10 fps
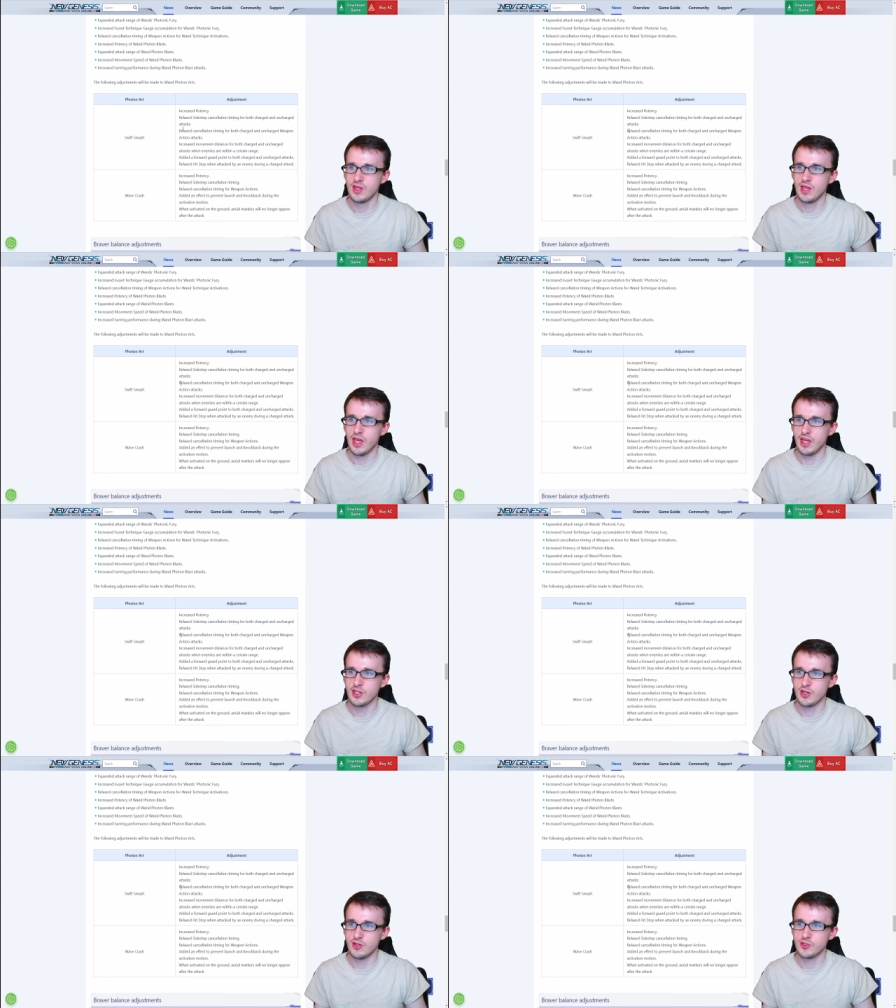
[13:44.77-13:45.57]
and
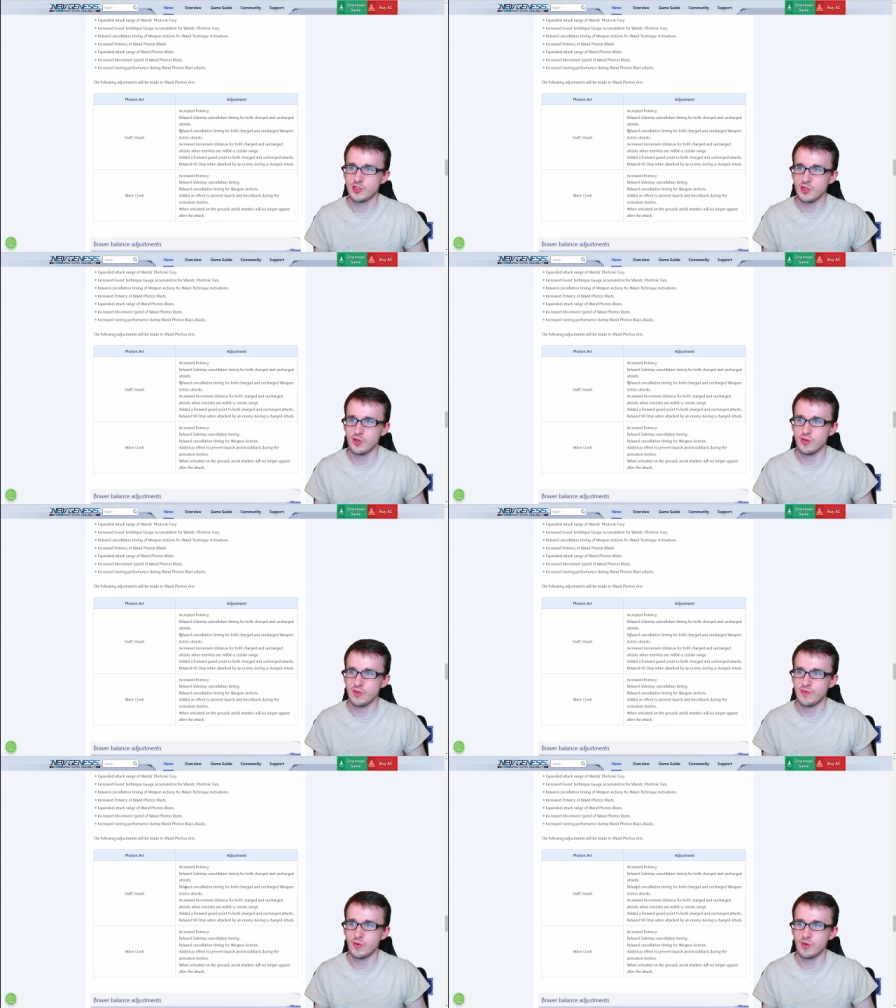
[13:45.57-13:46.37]
also
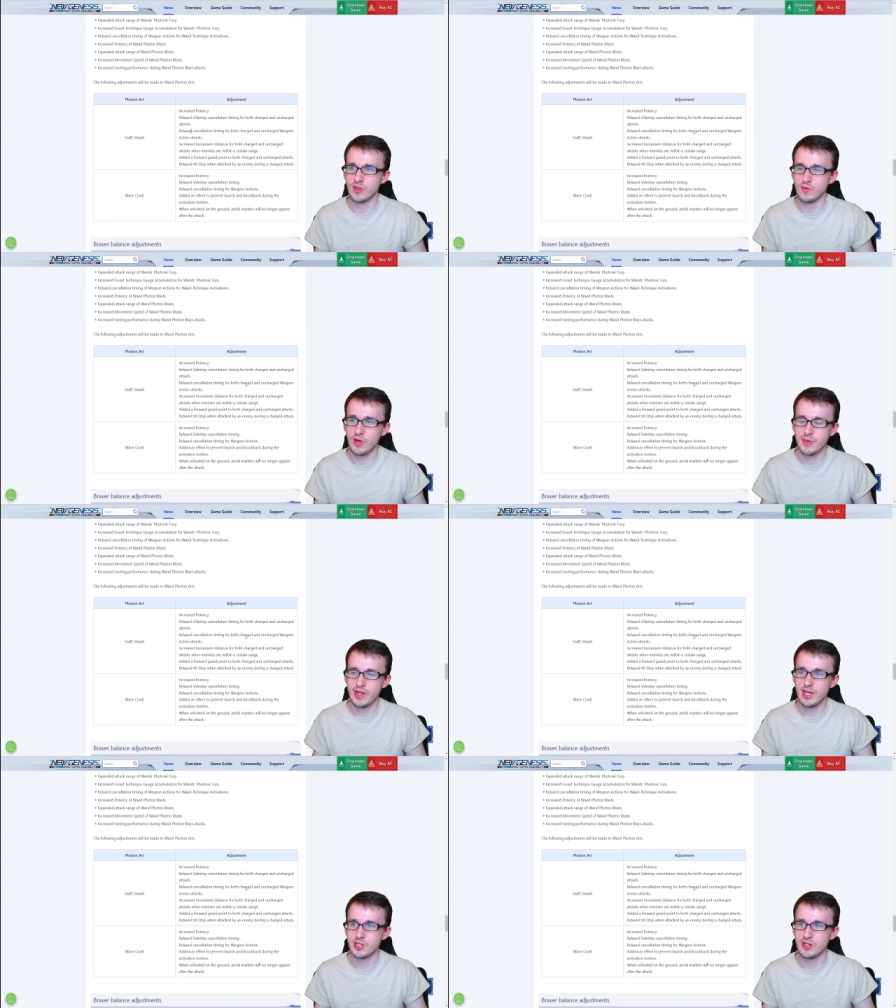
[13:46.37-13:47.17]
for the weapon
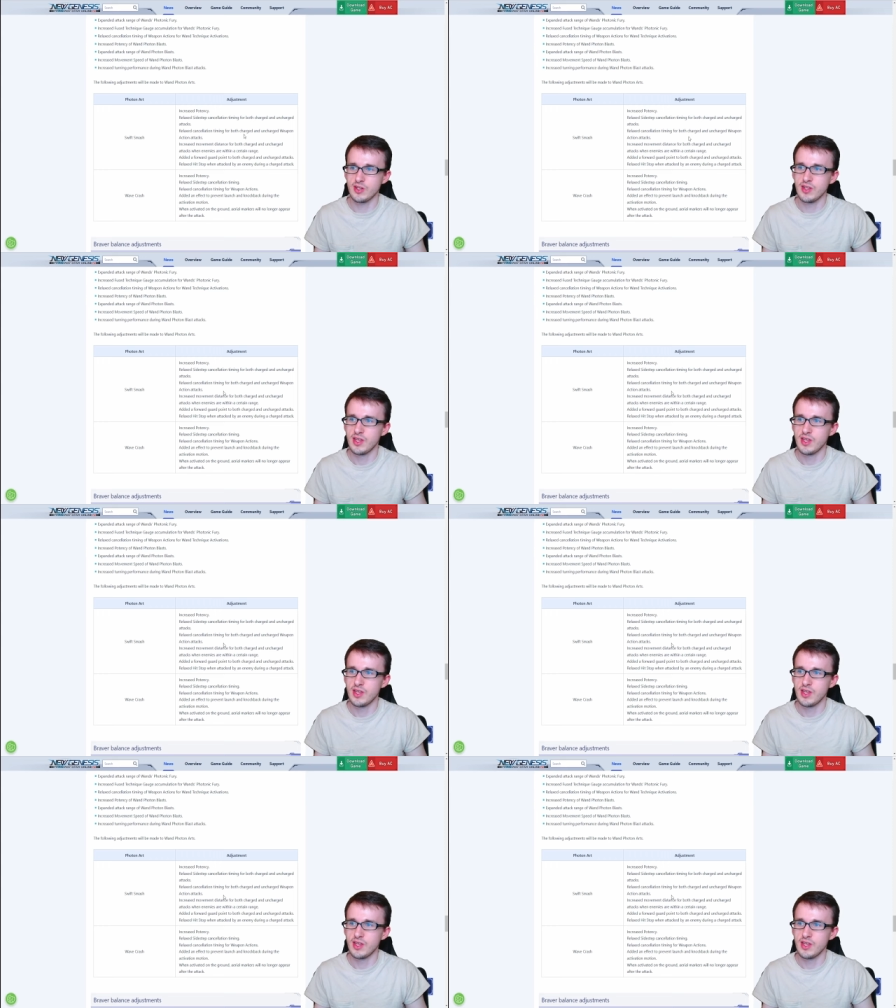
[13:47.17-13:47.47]
action.